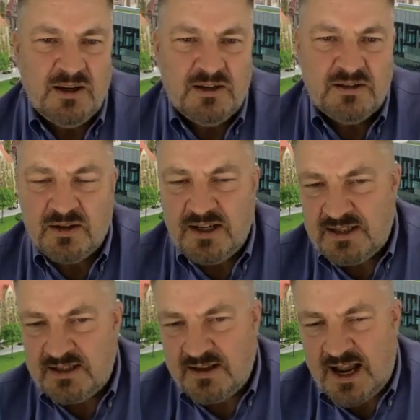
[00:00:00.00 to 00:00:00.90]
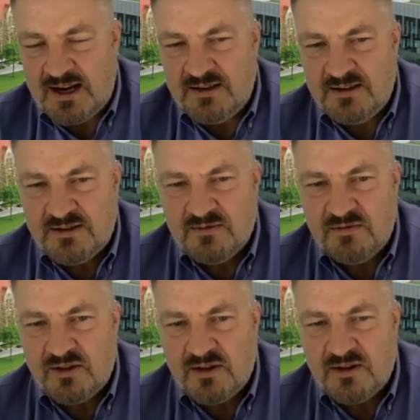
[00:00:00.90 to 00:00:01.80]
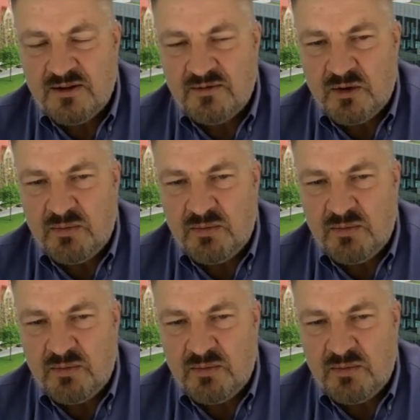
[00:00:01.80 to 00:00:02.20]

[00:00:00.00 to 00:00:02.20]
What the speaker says: So this is the end of the